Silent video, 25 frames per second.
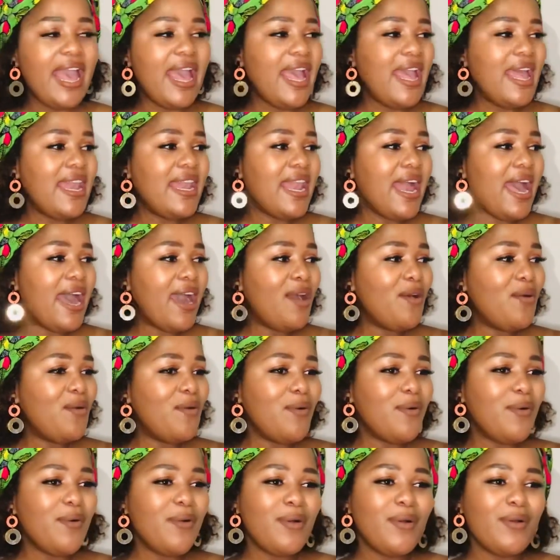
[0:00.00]
Now,
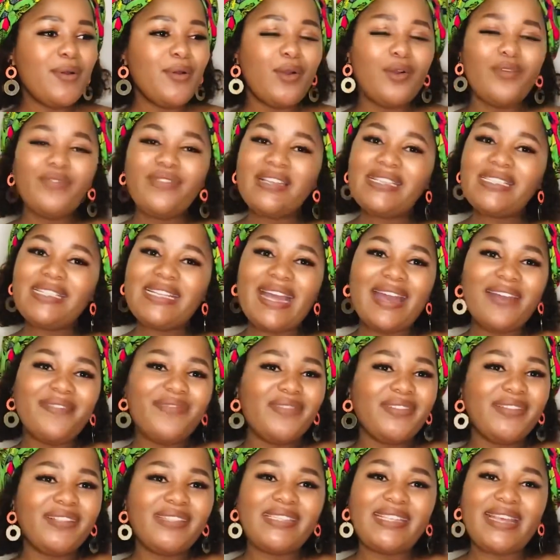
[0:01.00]
obviously, I
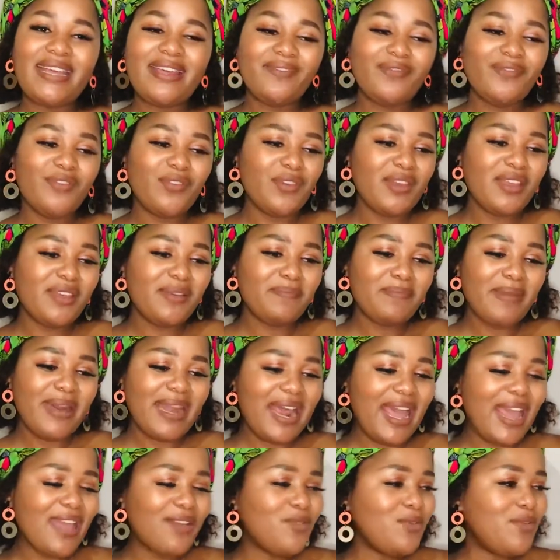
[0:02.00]
feel sad for him, but I
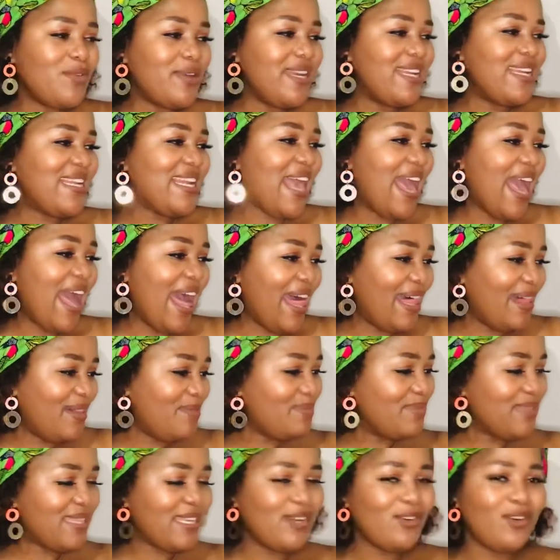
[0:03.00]
couldn't help
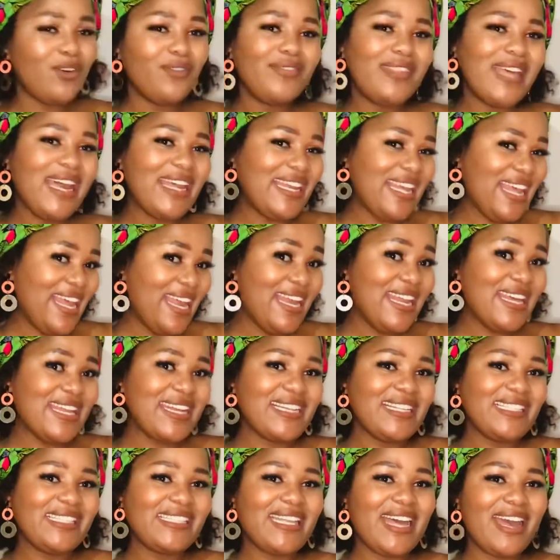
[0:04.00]
think of that
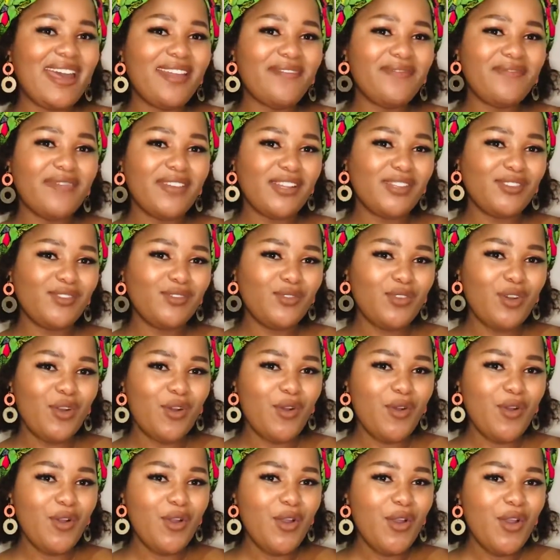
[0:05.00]
Ellerines advert, you know?
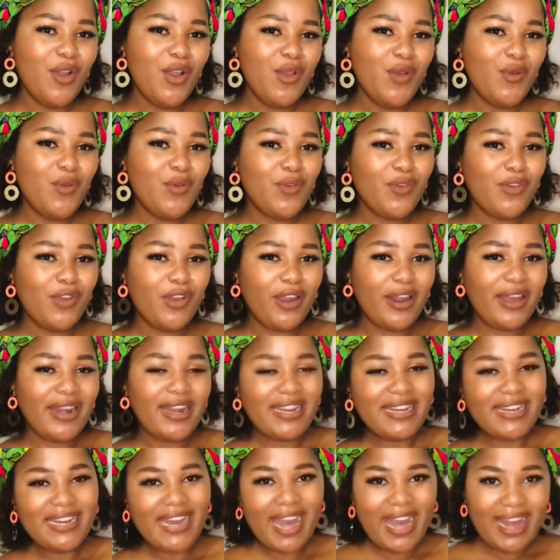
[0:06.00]
We got
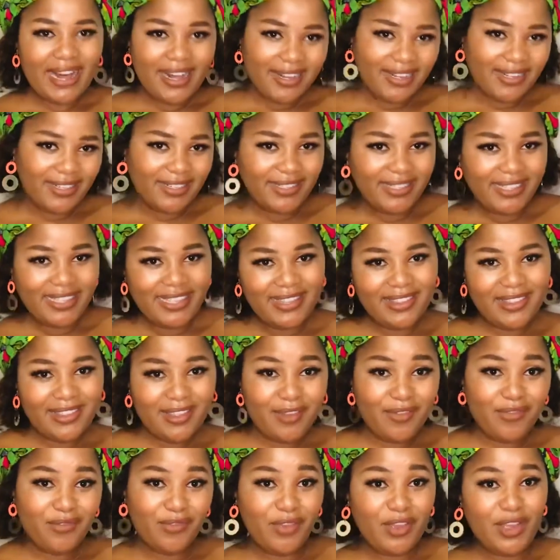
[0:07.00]
an uncle in the
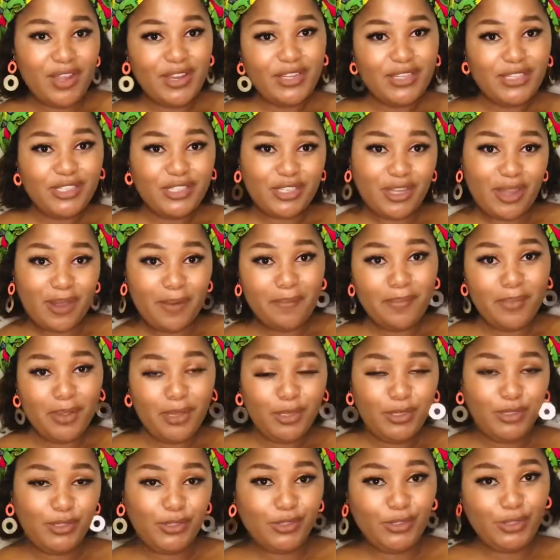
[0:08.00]
furniture
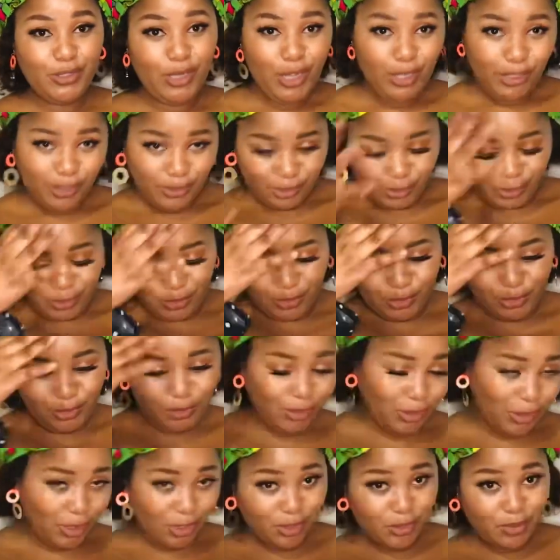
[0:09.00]
business,
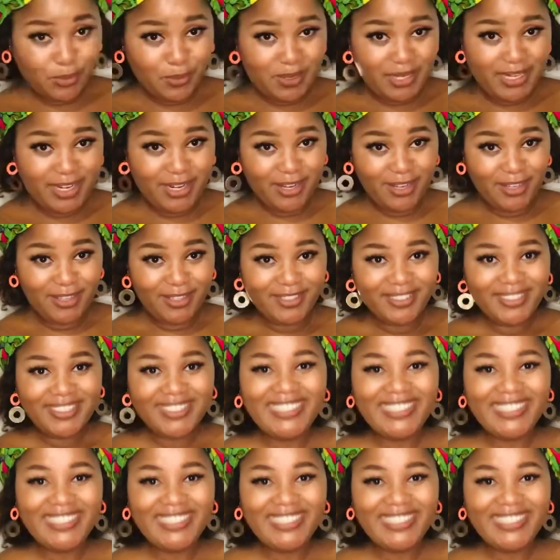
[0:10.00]
Joshua Doe.